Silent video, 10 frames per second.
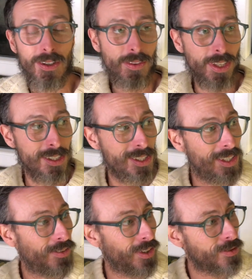
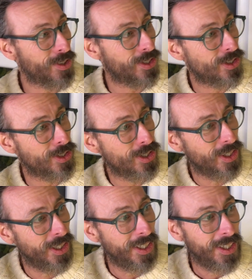Thanksgiving was just
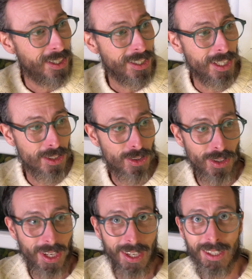
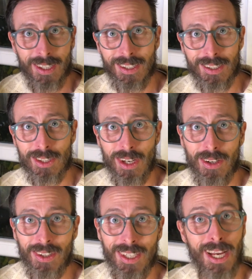yesterday.
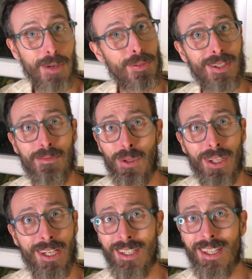Sorry, happy
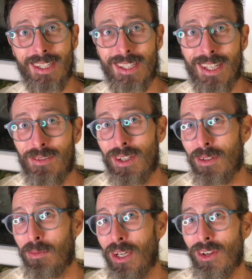belated Thanksgiving,
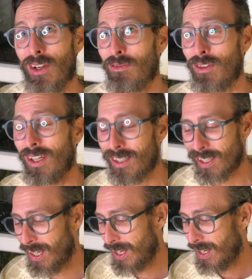American friends.
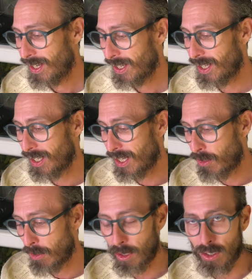Yeah, now
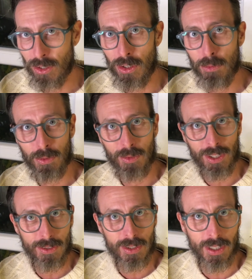I'm in Europe and we
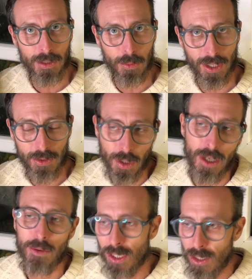don't celebrate.
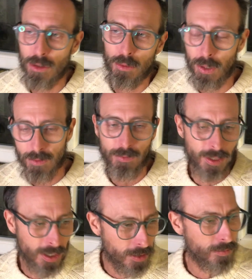Well, we do, but we
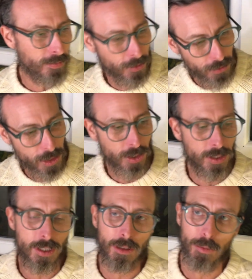don't officially
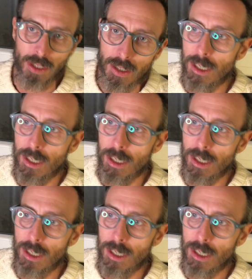celebrate.